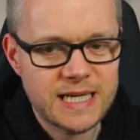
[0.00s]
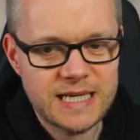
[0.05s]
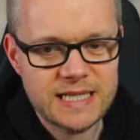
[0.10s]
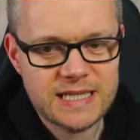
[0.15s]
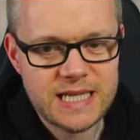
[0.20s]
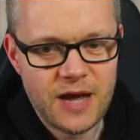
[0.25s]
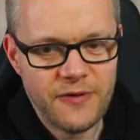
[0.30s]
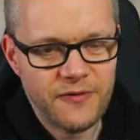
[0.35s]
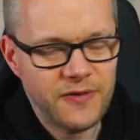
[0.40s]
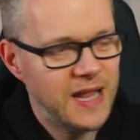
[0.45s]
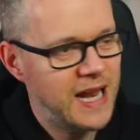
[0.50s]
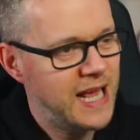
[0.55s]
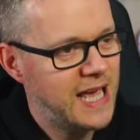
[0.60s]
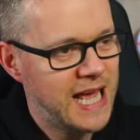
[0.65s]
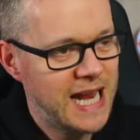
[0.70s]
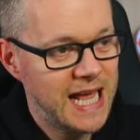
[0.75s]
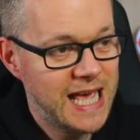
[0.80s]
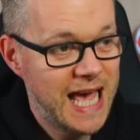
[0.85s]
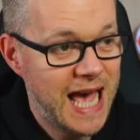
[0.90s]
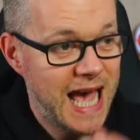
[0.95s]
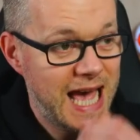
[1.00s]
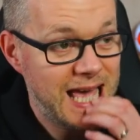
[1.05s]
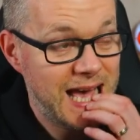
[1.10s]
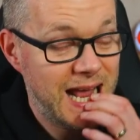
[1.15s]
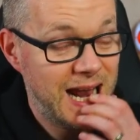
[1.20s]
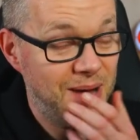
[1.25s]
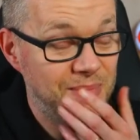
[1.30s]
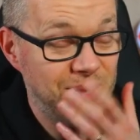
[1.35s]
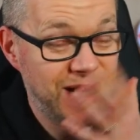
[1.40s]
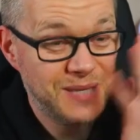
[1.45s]
definitely going to get a yellow.
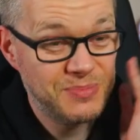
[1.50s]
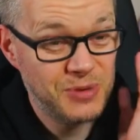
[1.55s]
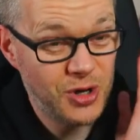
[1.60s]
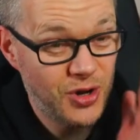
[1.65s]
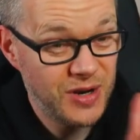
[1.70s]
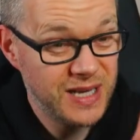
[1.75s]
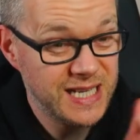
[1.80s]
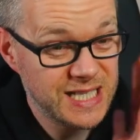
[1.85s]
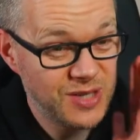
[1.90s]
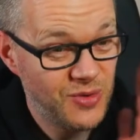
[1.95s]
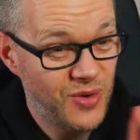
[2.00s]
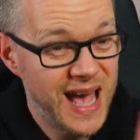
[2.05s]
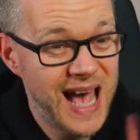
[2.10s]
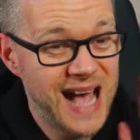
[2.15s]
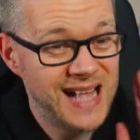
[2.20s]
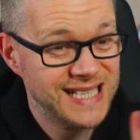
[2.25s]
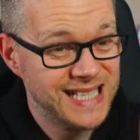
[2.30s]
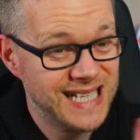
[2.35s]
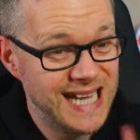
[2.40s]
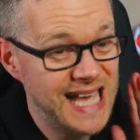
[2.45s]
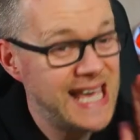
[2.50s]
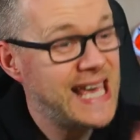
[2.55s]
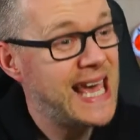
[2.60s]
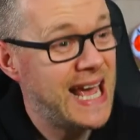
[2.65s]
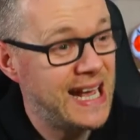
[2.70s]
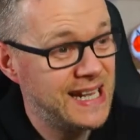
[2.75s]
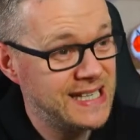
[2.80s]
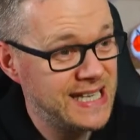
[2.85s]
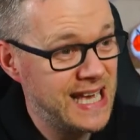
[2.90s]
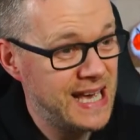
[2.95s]
I mean, to be honest, the way Antony
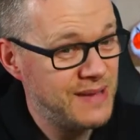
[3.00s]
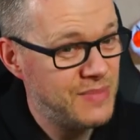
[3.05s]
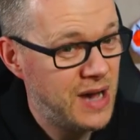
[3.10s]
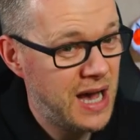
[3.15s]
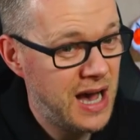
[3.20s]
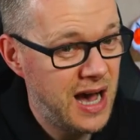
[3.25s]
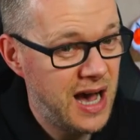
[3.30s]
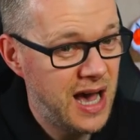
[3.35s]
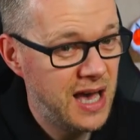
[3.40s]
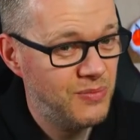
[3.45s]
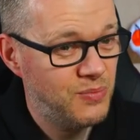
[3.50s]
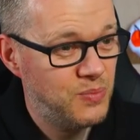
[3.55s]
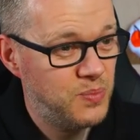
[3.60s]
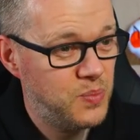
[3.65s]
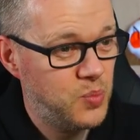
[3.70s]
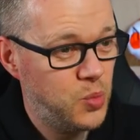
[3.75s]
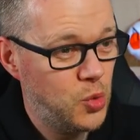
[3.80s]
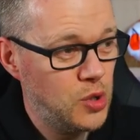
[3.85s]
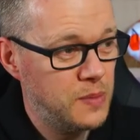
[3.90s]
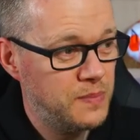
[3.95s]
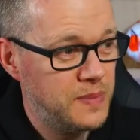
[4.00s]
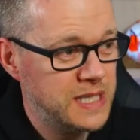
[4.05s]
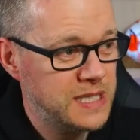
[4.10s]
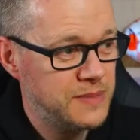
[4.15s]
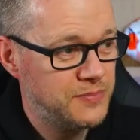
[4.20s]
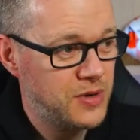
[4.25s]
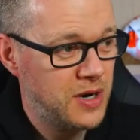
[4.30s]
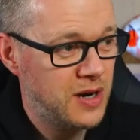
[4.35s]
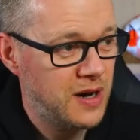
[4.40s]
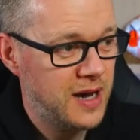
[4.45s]
kicked him, I wouldn't be
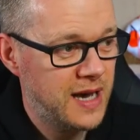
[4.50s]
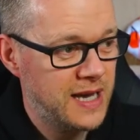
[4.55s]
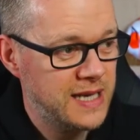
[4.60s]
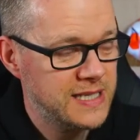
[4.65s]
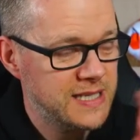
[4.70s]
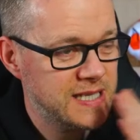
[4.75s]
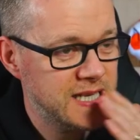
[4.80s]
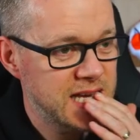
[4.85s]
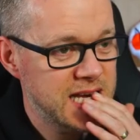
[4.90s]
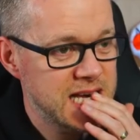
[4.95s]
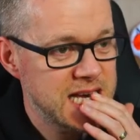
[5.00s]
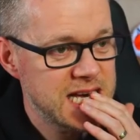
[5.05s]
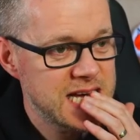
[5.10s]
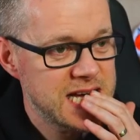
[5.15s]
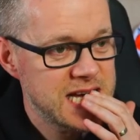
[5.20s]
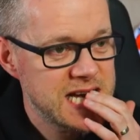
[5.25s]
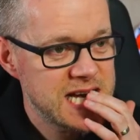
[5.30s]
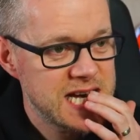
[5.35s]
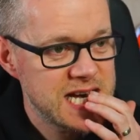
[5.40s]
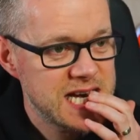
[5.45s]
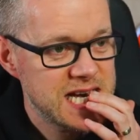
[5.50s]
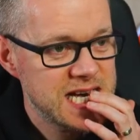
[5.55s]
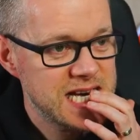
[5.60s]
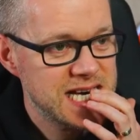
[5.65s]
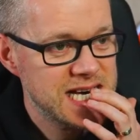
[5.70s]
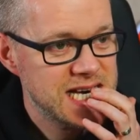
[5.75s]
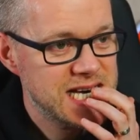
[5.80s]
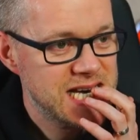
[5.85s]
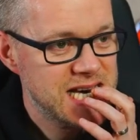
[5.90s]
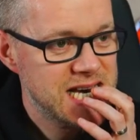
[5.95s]
surprised.
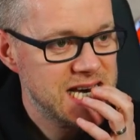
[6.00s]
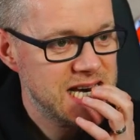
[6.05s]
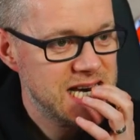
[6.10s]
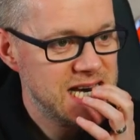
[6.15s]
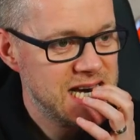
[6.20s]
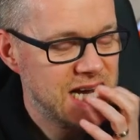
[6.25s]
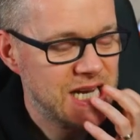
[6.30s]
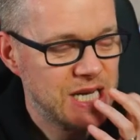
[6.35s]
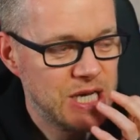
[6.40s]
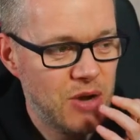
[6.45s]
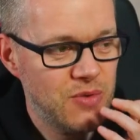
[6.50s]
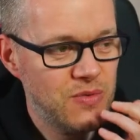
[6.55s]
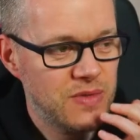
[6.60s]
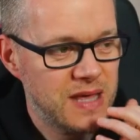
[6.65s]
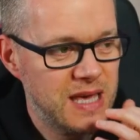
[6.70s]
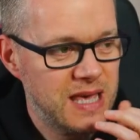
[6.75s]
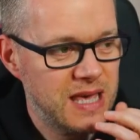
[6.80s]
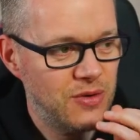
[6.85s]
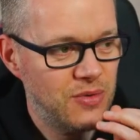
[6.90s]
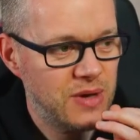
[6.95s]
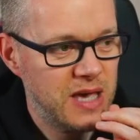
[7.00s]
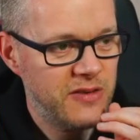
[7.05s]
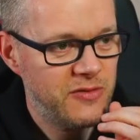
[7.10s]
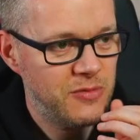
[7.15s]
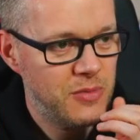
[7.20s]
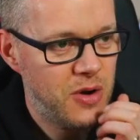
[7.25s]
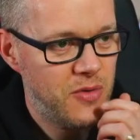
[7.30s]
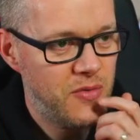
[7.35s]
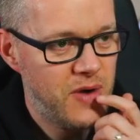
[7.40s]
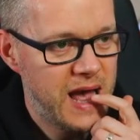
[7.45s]
I don't think he'll give him
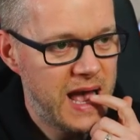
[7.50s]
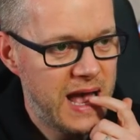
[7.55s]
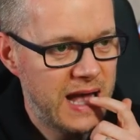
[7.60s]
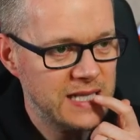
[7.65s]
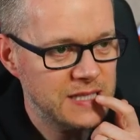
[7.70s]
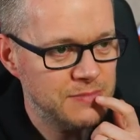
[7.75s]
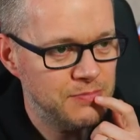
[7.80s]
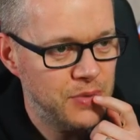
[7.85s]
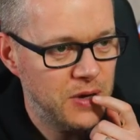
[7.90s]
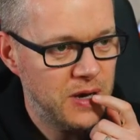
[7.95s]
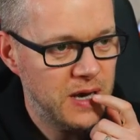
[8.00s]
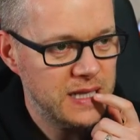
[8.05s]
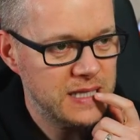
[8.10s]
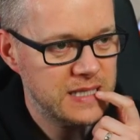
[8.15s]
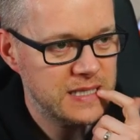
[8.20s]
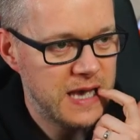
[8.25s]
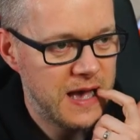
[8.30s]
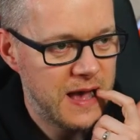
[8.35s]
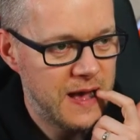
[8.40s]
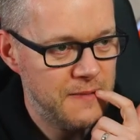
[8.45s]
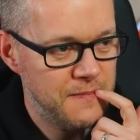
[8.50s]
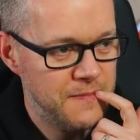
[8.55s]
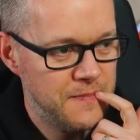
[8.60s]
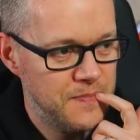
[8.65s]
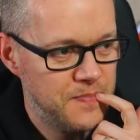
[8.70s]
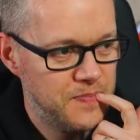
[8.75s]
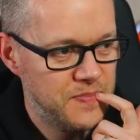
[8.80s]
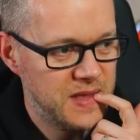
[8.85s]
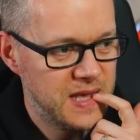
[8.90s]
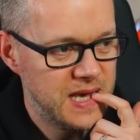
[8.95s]
a red, but um,
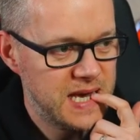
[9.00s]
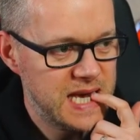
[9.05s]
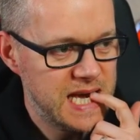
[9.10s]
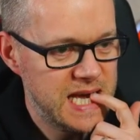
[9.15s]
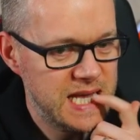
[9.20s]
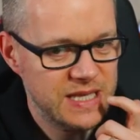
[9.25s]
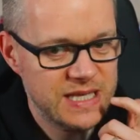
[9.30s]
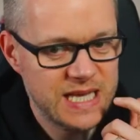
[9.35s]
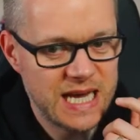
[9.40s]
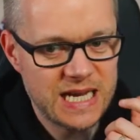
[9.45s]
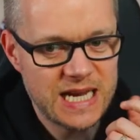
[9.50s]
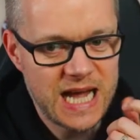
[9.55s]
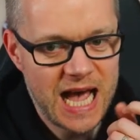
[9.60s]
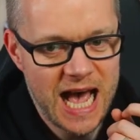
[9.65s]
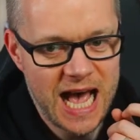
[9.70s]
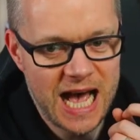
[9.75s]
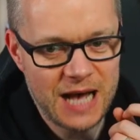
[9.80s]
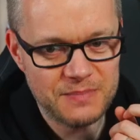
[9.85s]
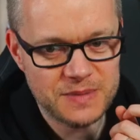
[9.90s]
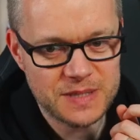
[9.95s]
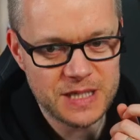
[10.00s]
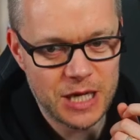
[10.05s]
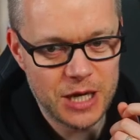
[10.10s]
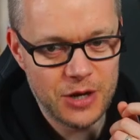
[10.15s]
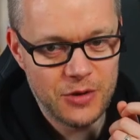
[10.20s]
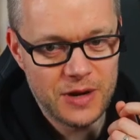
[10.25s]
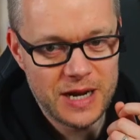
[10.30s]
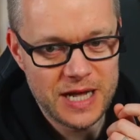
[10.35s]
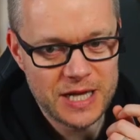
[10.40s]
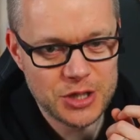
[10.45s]
he did
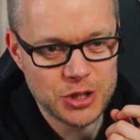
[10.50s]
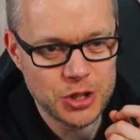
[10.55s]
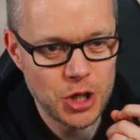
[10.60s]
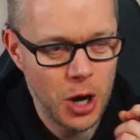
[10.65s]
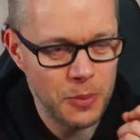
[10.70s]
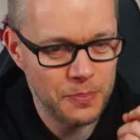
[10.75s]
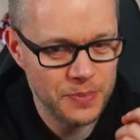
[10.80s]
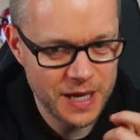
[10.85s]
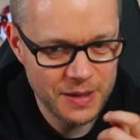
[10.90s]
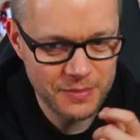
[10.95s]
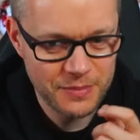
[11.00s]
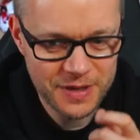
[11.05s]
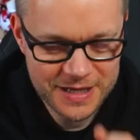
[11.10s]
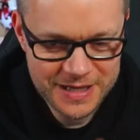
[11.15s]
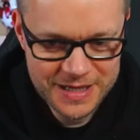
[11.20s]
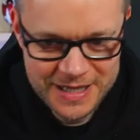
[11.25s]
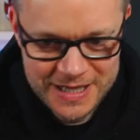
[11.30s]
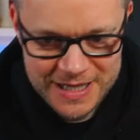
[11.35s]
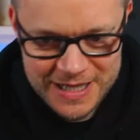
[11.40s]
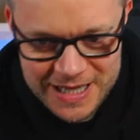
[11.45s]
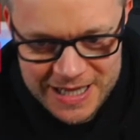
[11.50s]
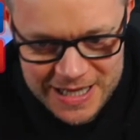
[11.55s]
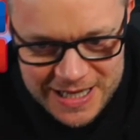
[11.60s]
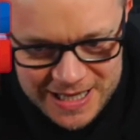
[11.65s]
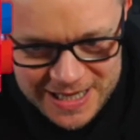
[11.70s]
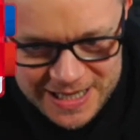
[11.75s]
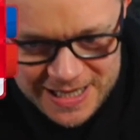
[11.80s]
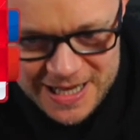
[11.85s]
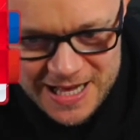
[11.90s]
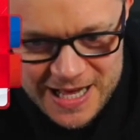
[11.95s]
absolutely chop him.
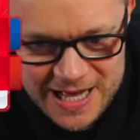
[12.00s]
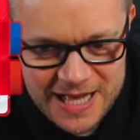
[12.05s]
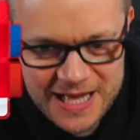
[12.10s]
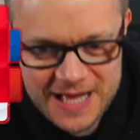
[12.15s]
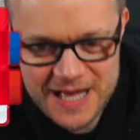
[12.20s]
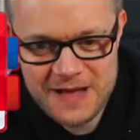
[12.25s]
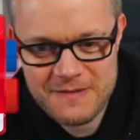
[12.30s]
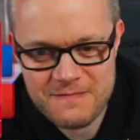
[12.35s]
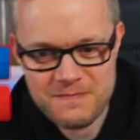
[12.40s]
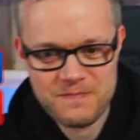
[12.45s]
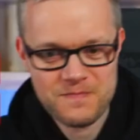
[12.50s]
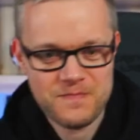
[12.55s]
Um,